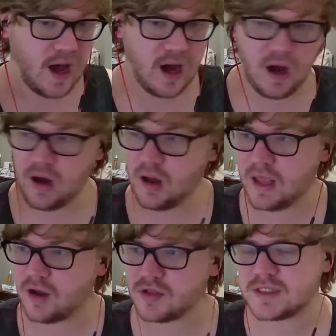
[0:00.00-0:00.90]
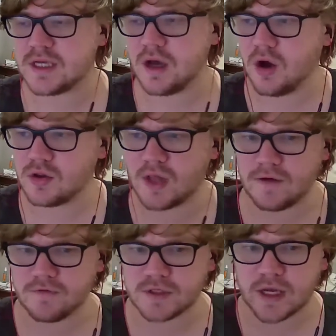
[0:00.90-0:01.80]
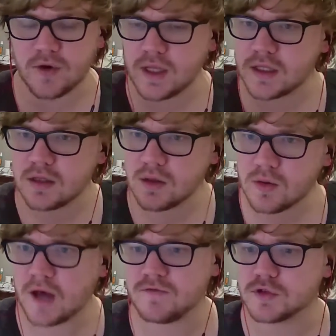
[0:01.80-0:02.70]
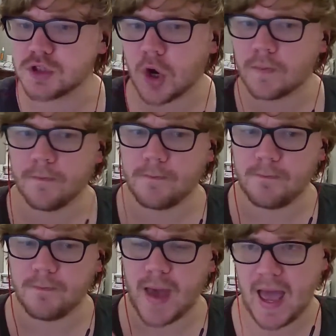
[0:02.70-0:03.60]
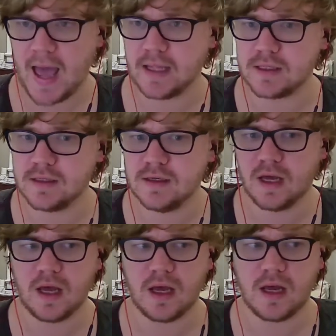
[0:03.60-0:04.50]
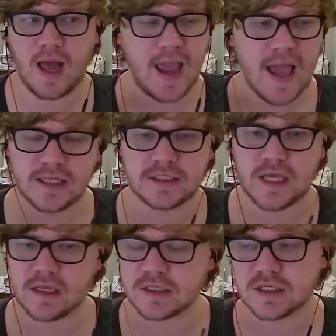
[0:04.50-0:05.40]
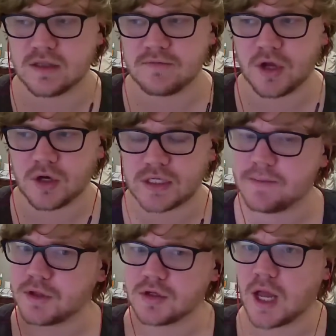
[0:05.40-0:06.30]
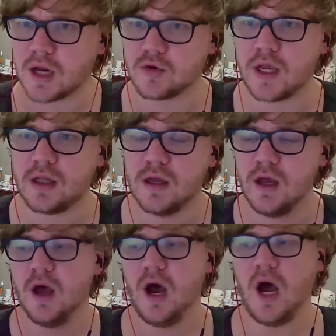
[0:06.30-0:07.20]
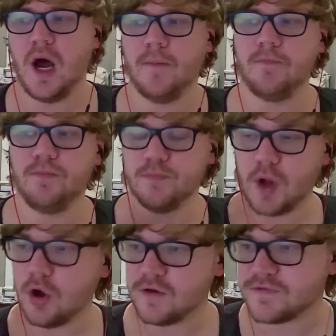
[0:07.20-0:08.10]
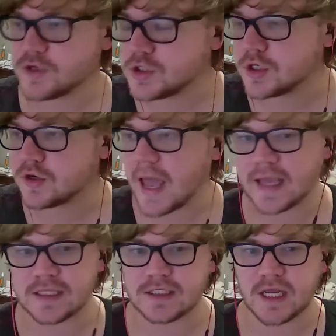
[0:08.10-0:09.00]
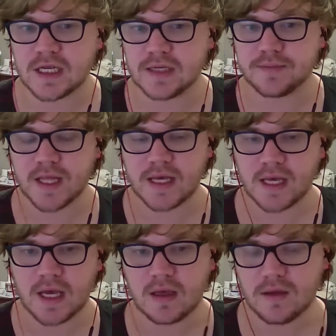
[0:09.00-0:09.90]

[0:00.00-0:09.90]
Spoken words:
on a Laval deck, granted Lavals are bad. I hate to say that because I love the archetype, but they're not great. But on a first turn, I can set up like a